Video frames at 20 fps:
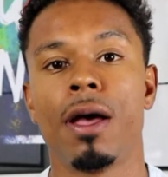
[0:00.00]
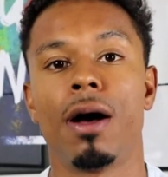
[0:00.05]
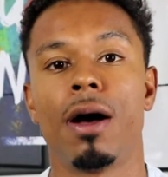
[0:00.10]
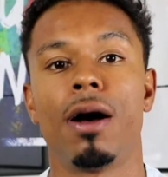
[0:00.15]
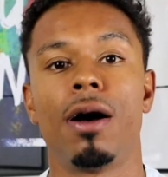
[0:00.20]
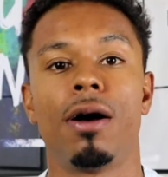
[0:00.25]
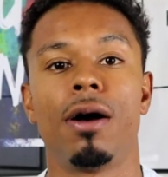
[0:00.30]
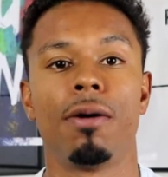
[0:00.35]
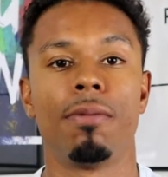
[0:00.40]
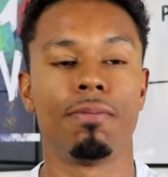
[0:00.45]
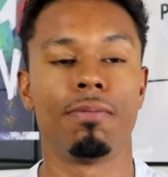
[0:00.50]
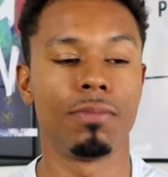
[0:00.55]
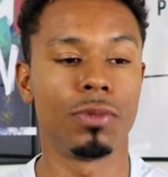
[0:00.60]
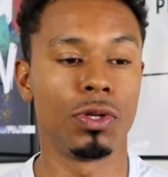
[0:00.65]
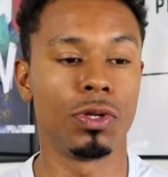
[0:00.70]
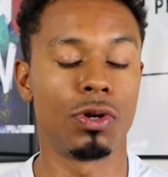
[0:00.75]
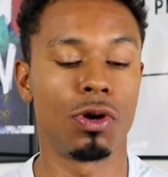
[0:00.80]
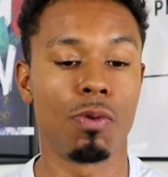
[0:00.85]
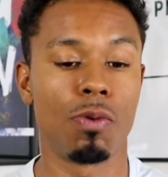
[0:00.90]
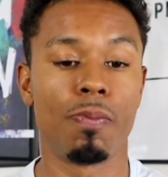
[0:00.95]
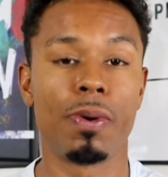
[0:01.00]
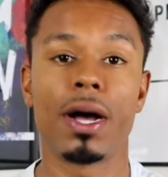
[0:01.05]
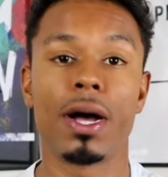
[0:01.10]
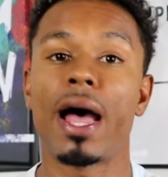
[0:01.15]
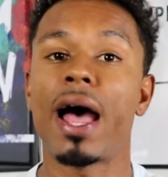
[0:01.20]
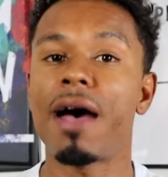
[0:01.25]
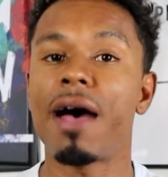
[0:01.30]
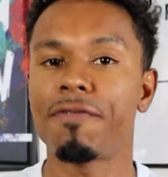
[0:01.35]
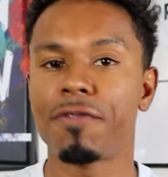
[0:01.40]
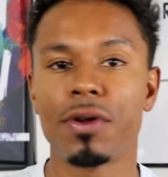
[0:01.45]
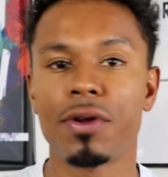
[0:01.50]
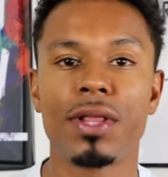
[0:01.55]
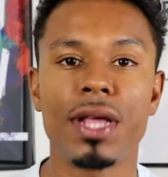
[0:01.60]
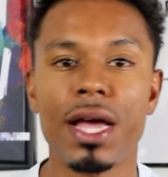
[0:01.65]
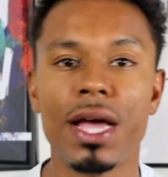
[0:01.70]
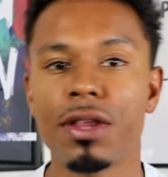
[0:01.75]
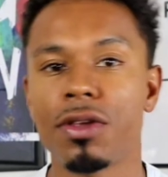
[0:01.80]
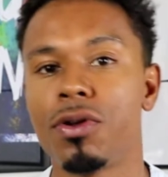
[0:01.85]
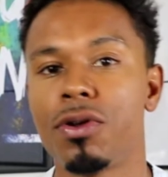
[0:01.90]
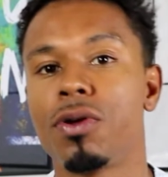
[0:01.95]
But after
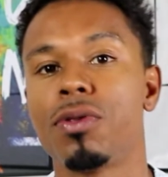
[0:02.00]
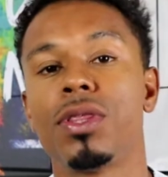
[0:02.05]
that,